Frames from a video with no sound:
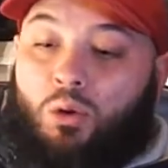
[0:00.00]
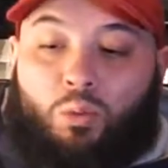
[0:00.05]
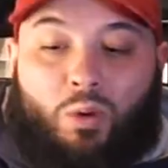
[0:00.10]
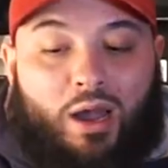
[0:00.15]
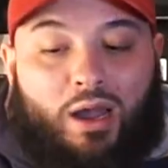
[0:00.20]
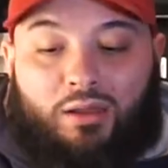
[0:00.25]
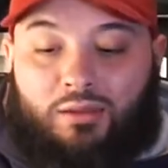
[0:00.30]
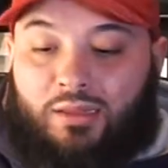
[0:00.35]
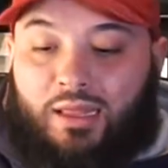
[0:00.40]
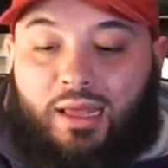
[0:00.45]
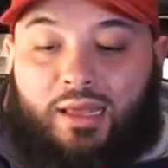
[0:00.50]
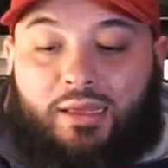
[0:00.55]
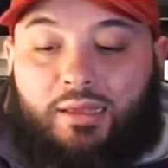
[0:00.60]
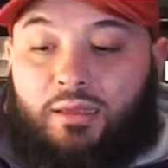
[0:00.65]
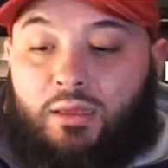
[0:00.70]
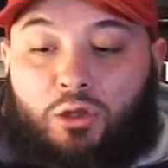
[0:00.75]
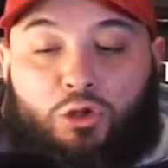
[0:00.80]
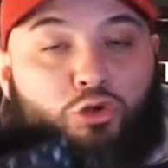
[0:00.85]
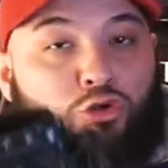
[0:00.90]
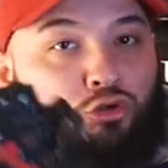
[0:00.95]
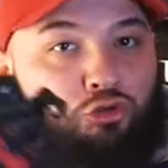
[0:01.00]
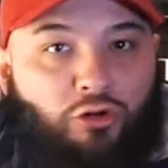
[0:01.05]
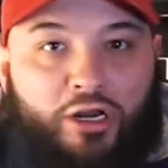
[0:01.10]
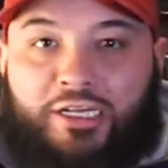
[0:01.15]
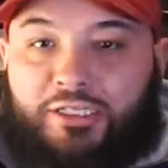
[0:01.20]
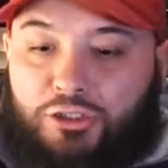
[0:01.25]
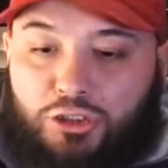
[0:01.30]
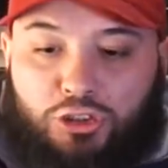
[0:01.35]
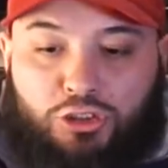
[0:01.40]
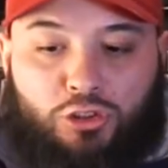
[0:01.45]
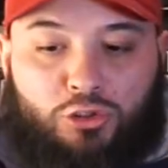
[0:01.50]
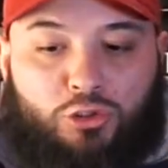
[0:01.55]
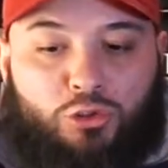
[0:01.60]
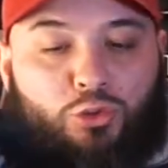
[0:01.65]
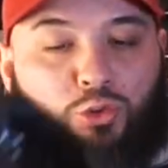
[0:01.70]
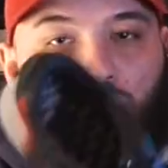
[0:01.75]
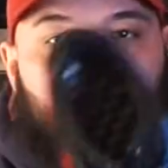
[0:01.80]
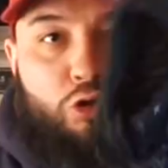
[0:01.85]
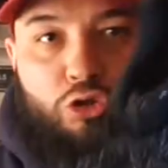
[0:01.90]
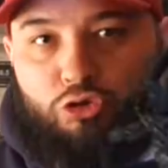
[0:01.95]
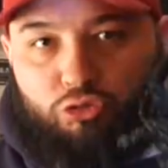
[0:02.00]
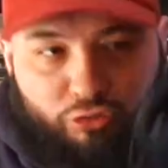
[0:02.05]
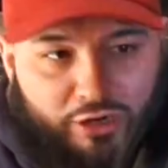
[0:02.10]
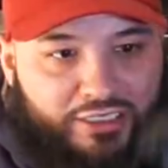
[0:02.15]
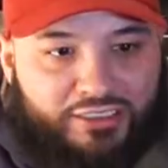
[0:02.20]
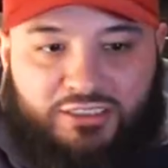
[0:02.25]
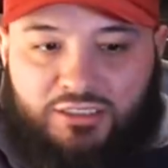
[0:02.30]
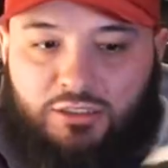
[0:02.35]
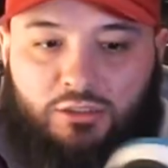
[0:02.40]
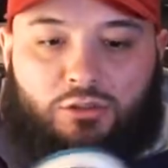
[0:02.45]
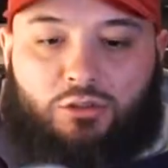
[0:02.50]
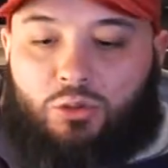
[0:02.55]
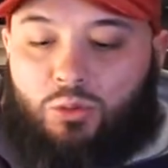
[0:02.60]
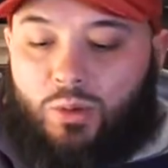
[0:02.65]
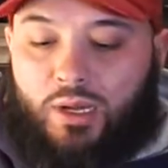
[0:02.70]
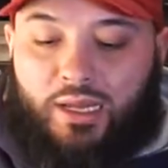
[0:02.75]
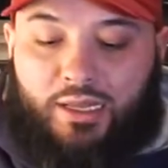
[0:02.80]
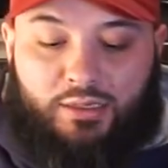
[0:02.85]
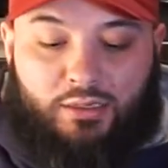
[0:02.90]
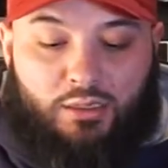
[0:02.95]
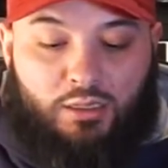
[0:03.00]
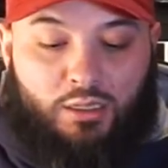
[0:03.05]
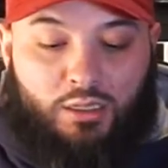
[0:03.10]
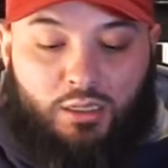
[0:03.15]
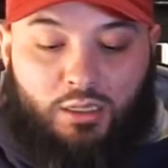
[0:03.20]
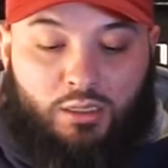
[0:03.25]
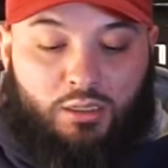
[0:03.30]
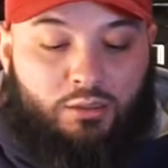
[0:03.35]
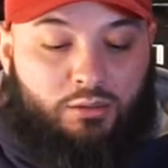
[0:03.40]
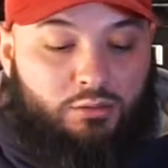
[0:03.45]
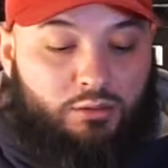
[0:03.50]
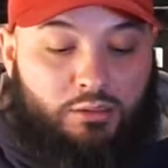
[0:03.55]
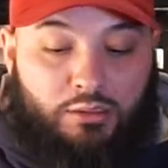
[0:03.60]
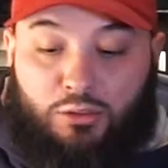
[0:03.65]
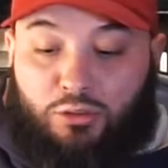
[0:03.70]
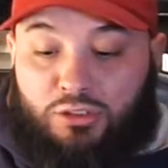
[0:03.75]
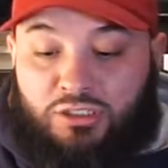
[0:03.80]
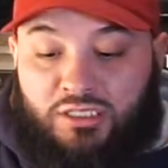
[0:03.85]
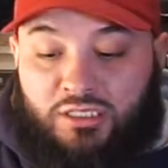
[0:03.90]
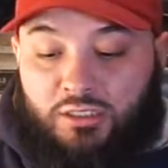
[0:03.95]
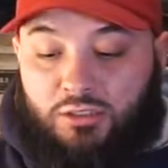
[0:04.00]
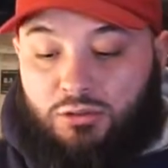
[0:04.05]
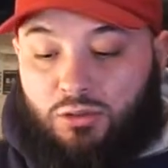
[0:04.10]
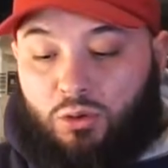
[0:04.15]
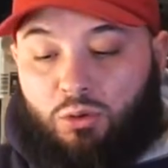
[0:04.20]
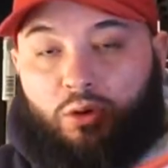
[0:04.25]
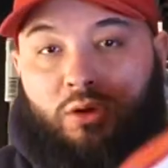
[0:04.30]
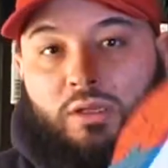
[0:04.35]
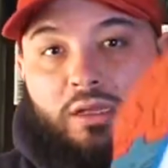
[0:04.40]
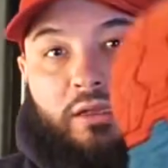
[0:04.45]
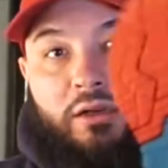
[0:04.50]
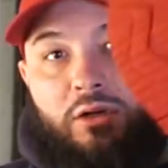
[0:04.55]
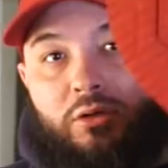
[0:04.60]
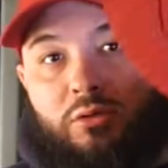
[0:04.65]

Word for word: Wale, great shoe, great silhouette. You see the sole, you